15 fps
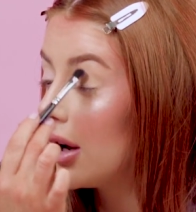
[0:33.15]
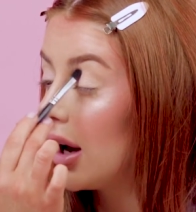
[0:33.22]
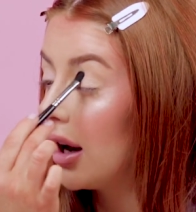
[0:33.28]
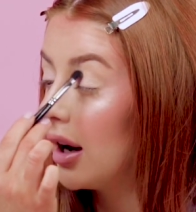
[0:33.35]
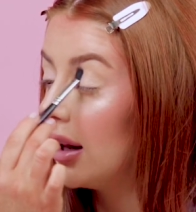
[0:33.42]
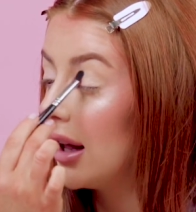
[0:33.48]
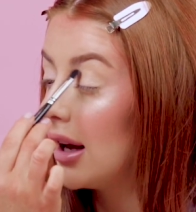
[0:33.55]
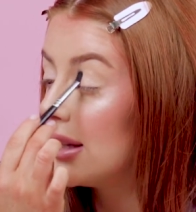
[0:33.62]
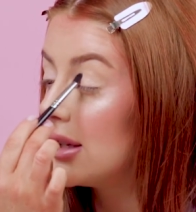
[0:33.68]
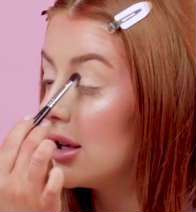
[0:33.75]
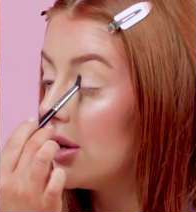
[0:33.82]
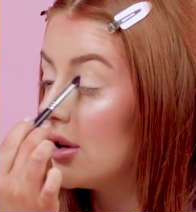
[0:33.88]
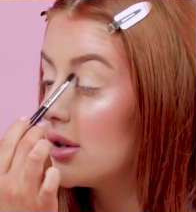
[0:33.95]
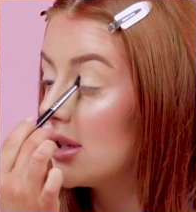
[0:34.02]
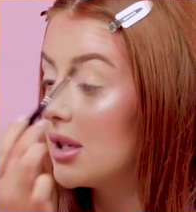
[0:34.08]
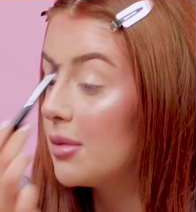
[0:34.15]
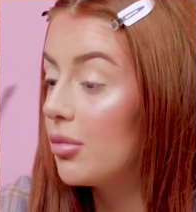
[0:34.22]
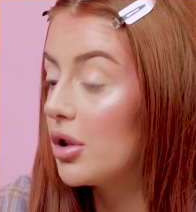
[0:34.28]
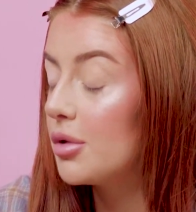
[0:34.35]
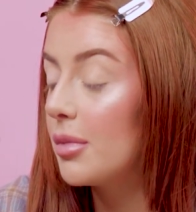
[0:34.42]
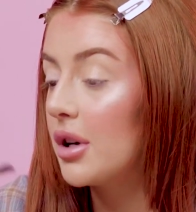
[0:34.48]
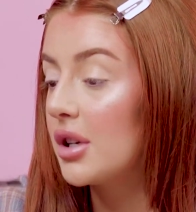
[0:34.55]
and I like to use this
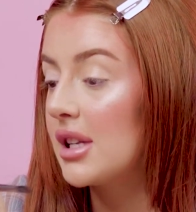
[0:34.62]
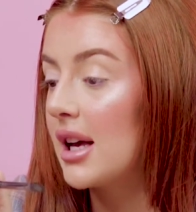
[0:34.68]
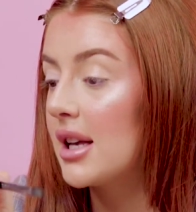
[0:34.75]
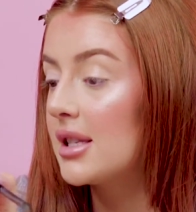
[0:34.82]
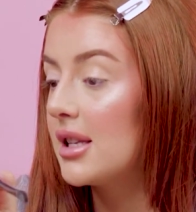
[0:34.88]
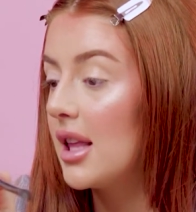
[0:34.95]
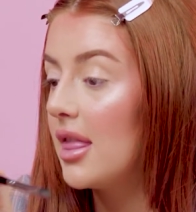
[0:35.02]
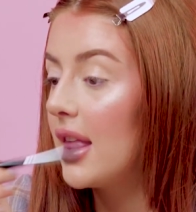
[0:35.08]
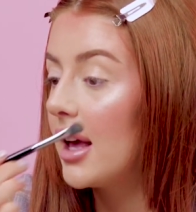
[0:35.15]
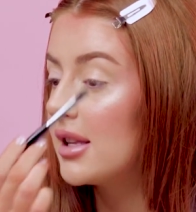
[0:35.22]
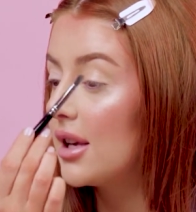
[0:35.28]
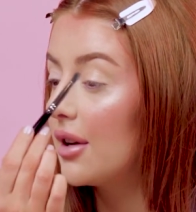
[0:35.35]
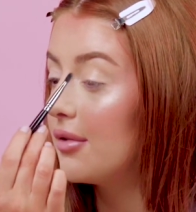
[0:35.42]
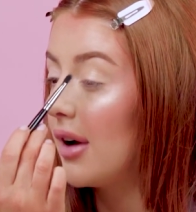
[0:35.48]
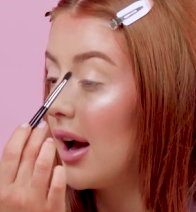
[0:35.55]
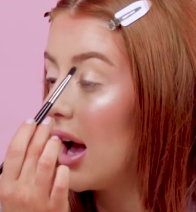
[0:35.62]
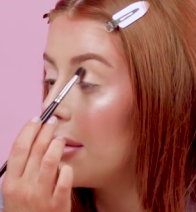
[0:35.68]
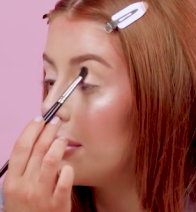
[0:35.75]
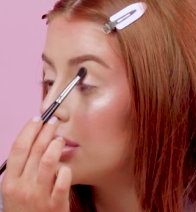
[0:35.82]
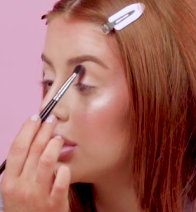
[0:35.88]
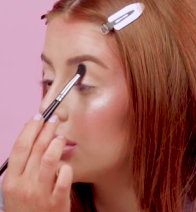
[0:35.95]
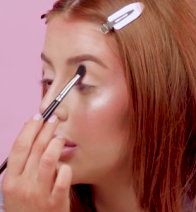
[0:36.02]
brush because it has synthetic
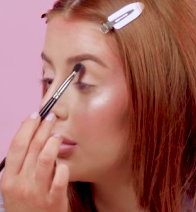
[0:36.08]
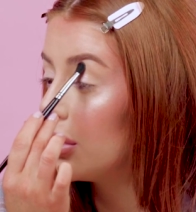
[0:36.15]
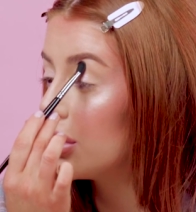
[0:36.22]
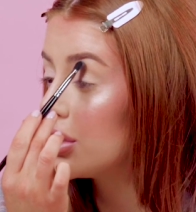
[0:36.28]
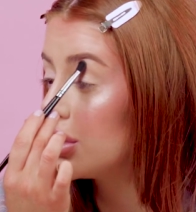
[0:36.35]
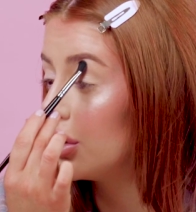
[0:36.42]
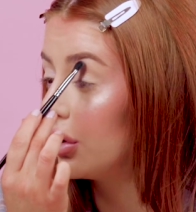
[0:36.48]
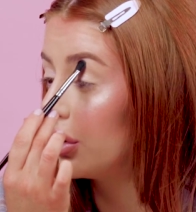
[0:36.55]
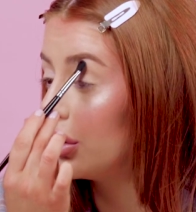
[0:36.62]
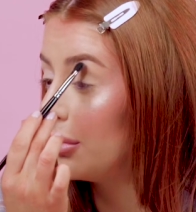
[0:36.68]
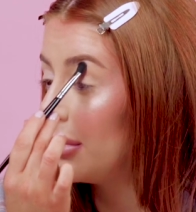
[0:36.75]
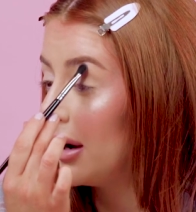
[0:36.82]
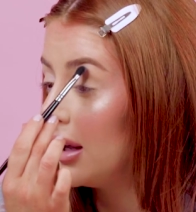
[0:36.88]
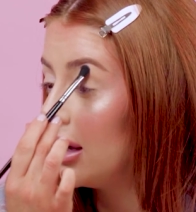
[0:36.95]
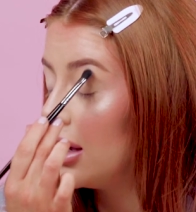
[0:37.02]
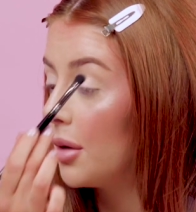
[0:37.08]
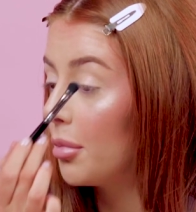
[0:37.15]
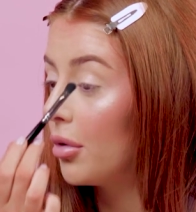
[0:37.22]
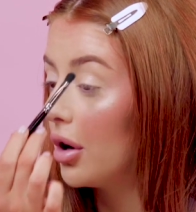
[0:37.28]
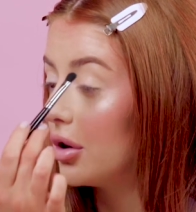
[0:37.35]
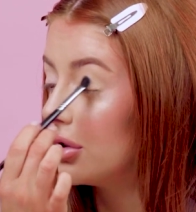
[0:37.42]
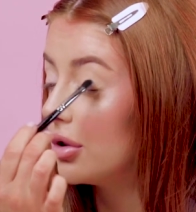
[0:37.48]
fibres so it won't soak up any of your
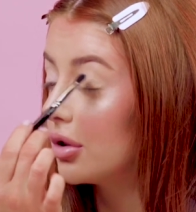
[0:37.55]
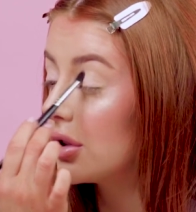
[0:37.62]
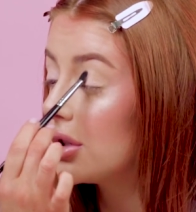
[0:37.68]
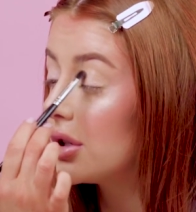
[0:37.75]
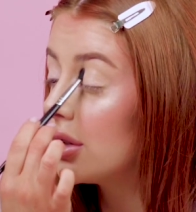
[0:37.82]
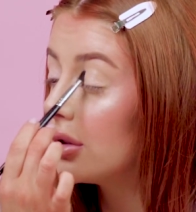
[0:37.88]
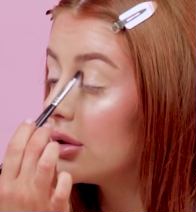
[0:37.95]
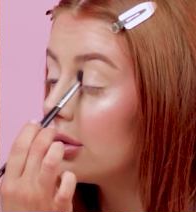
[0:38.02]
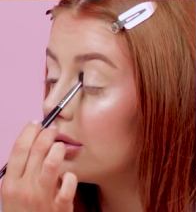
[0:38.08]
product.